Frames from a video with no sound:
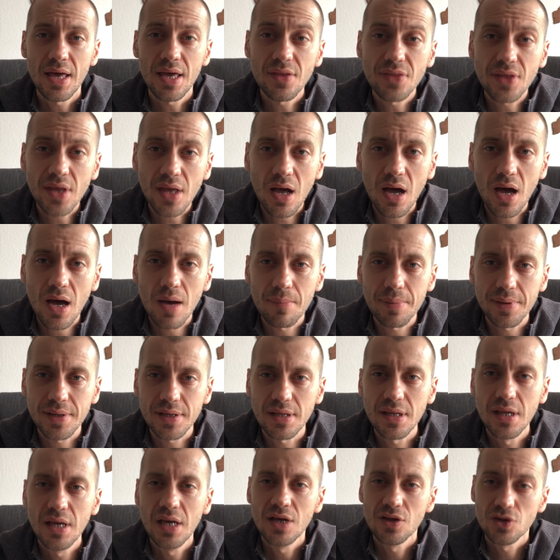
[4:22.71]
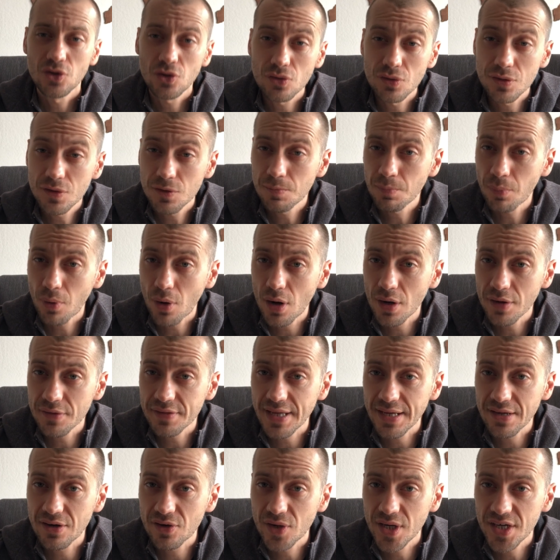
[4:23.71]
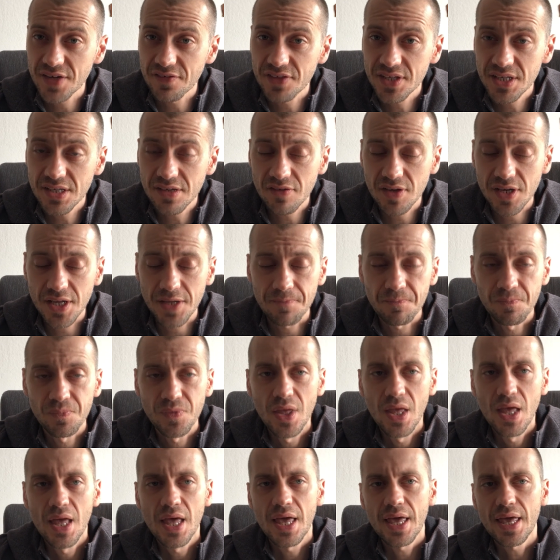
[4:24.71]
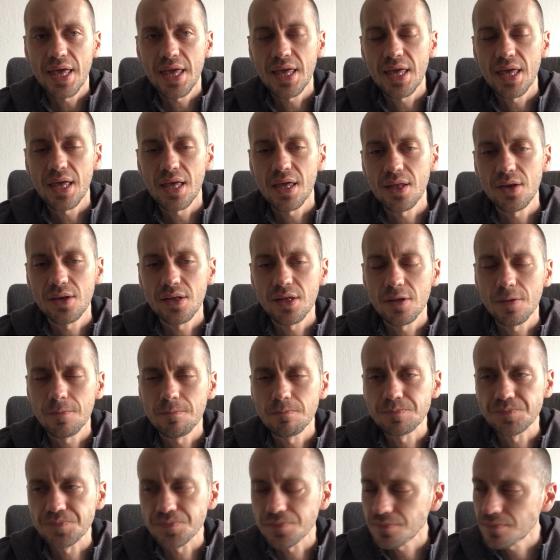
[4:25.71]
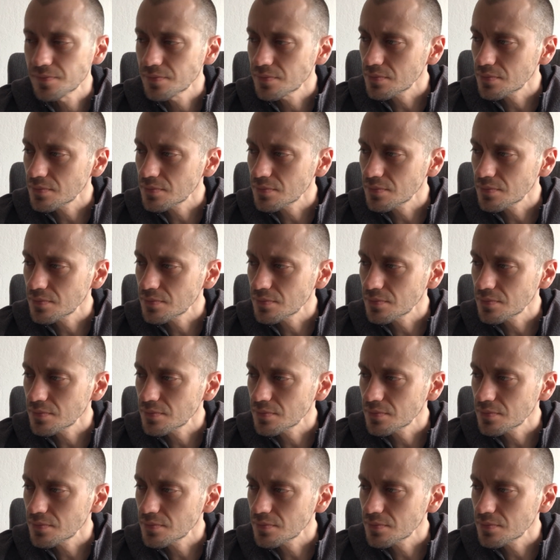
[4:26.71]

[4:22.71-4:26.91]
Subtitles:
the company to spark that creativity. And